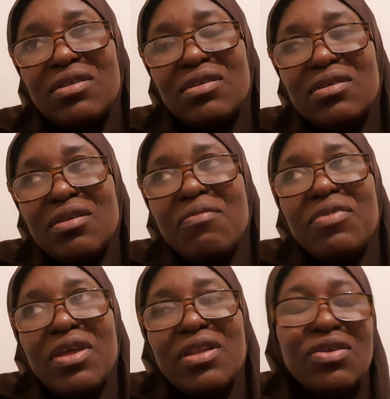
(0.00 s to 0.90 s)

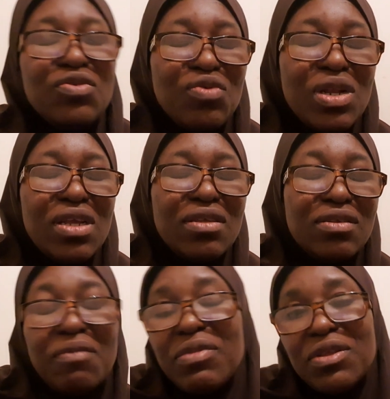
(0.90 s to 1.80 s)
something is really
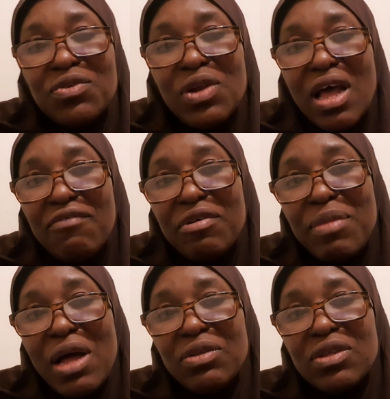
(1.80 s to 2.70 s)
something to laugh
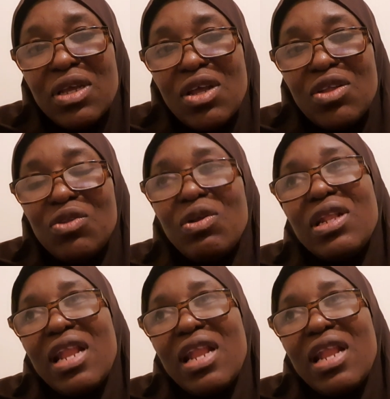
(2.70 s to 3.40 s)
about, not